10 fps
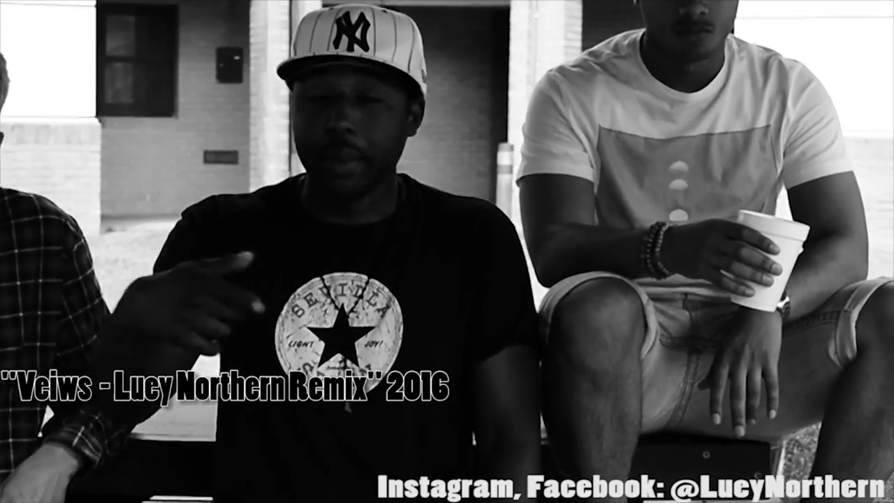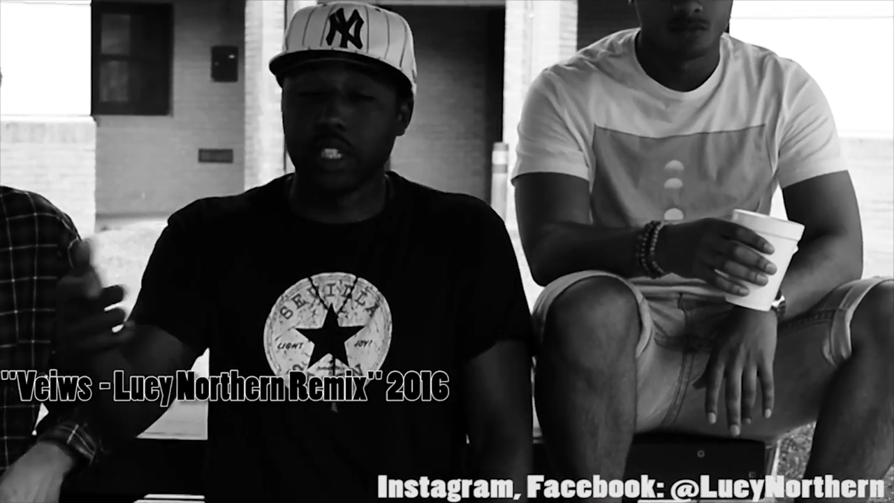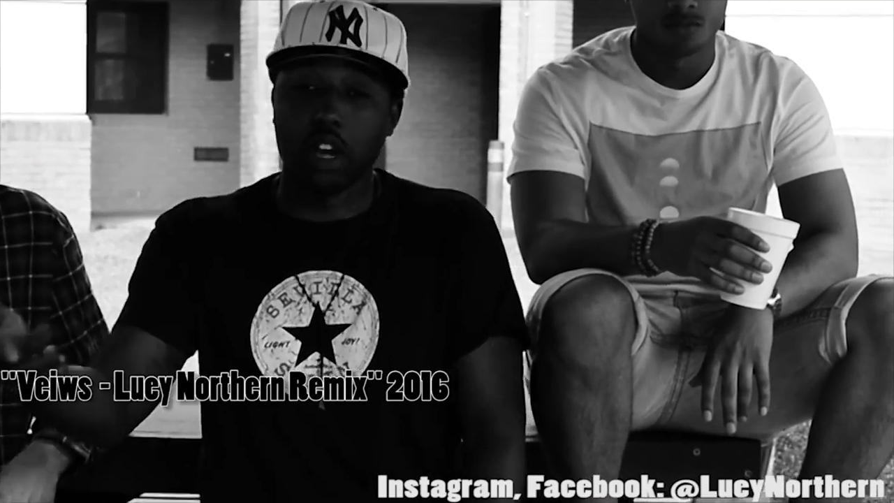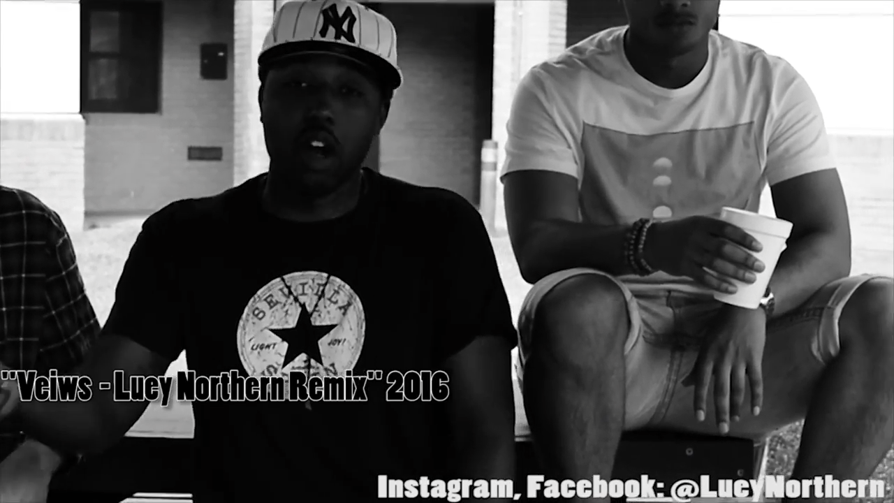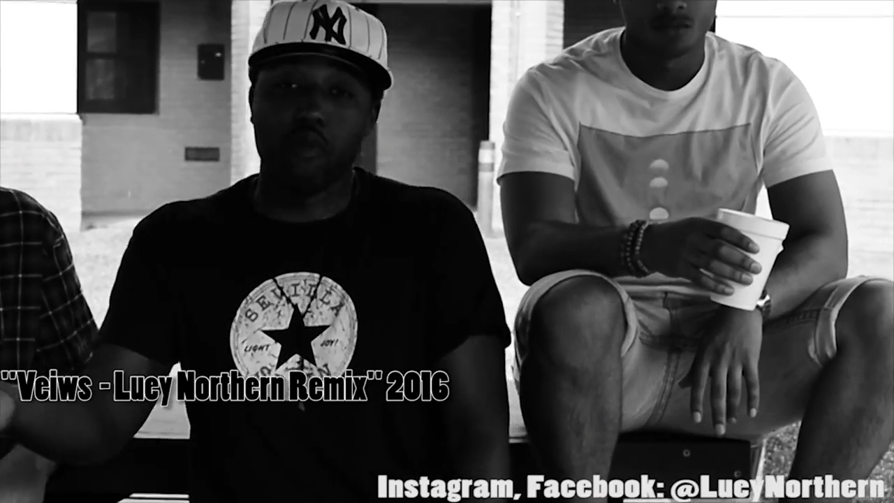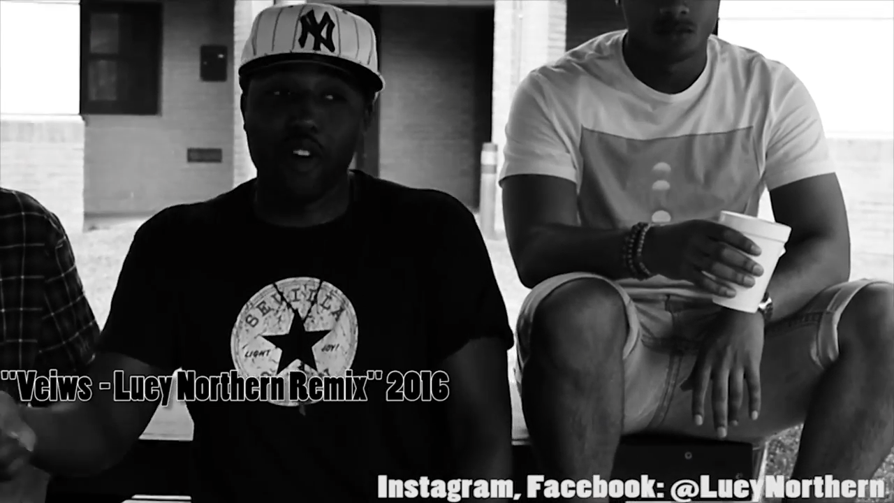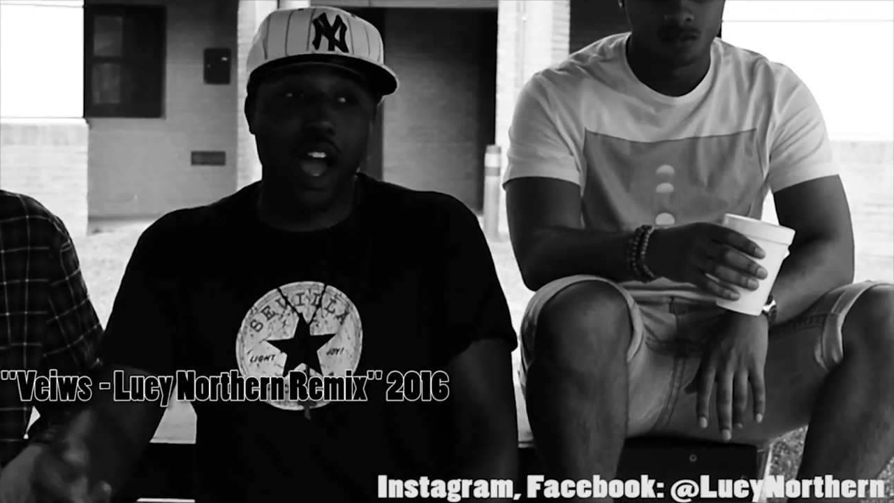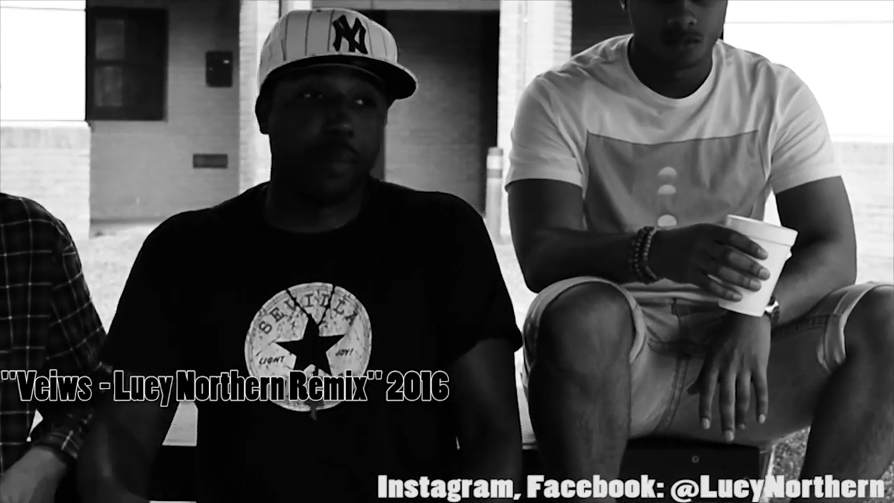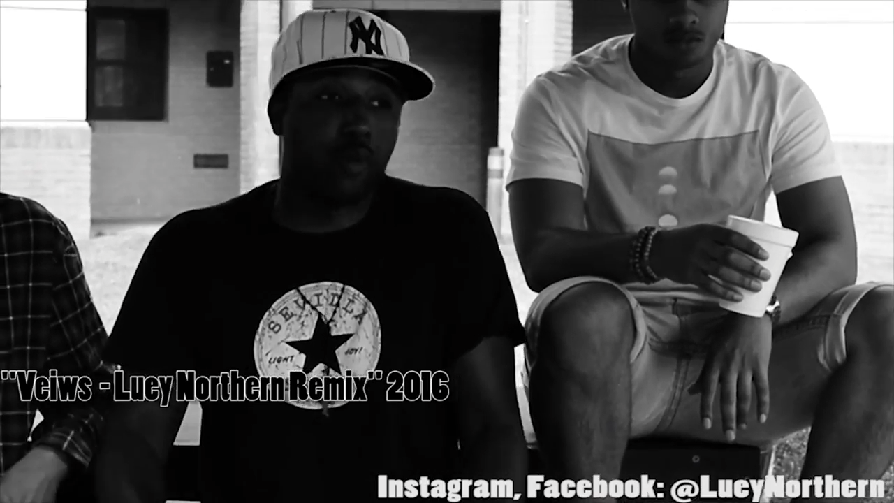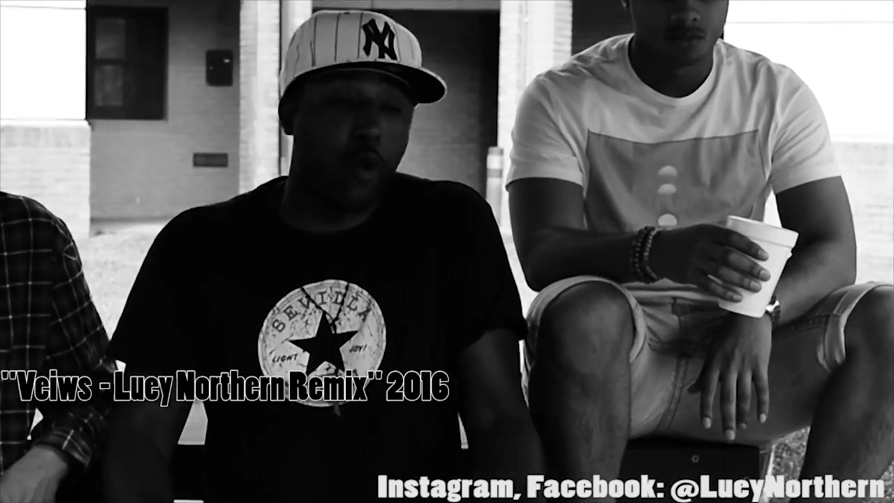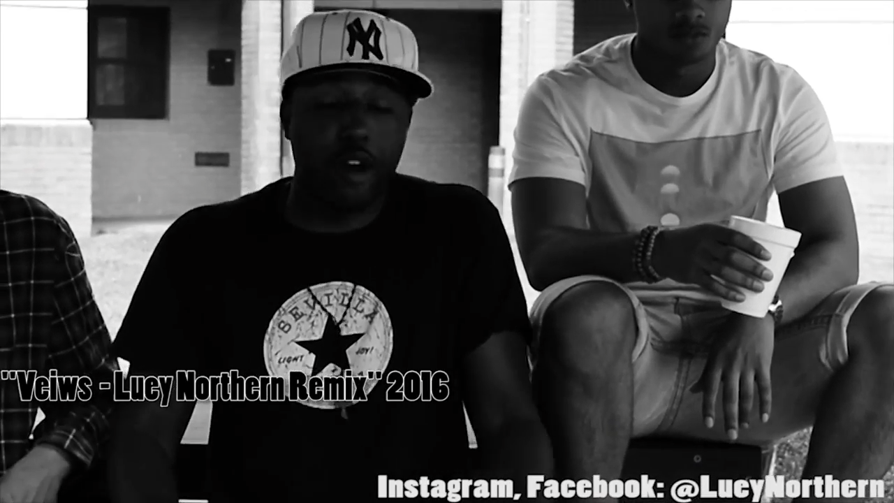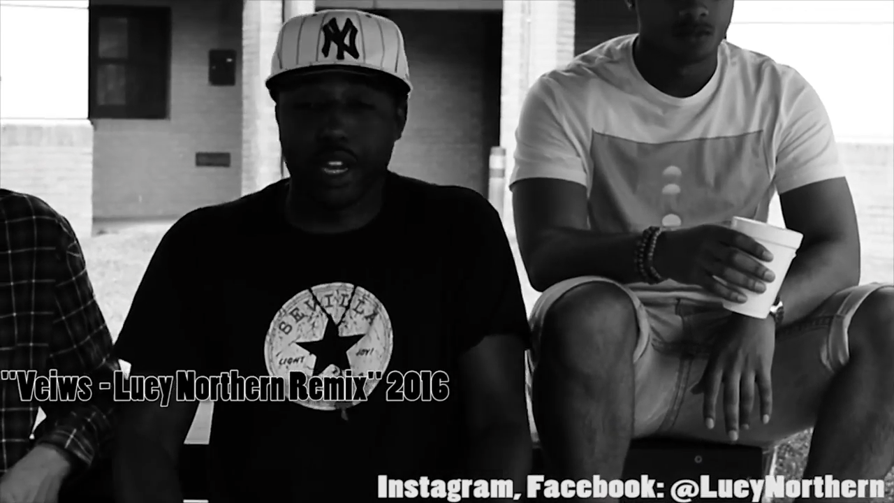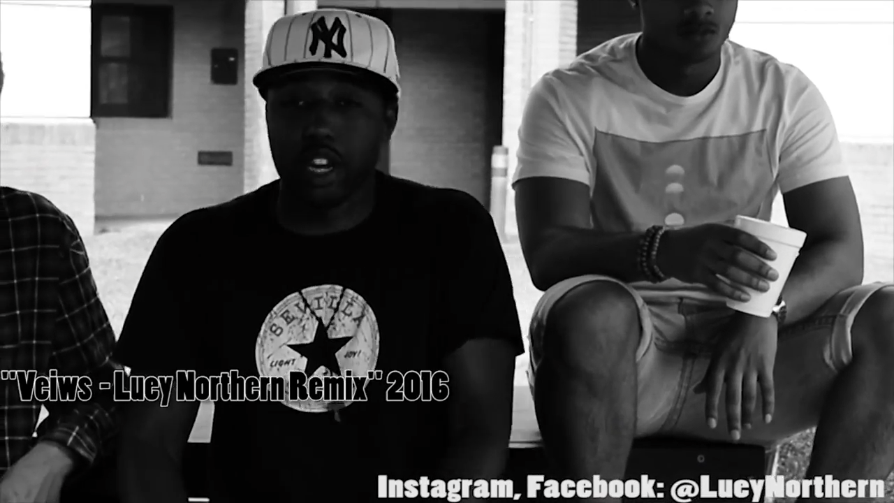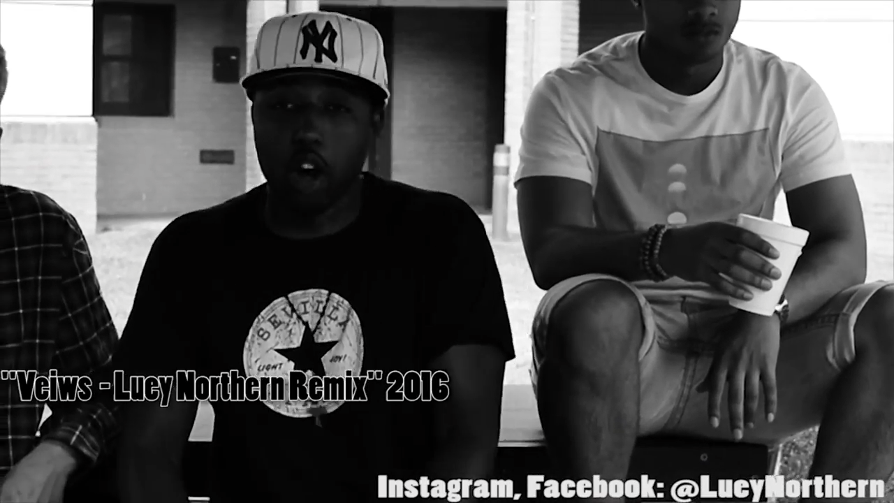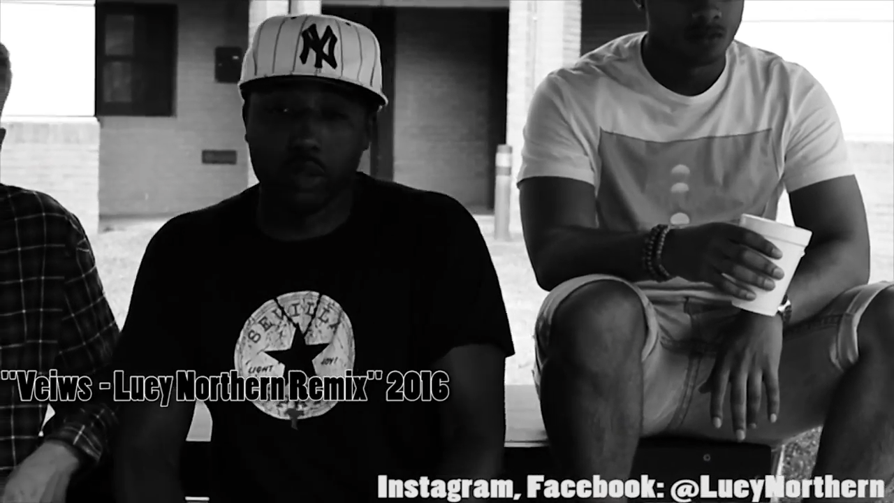know. I can honestly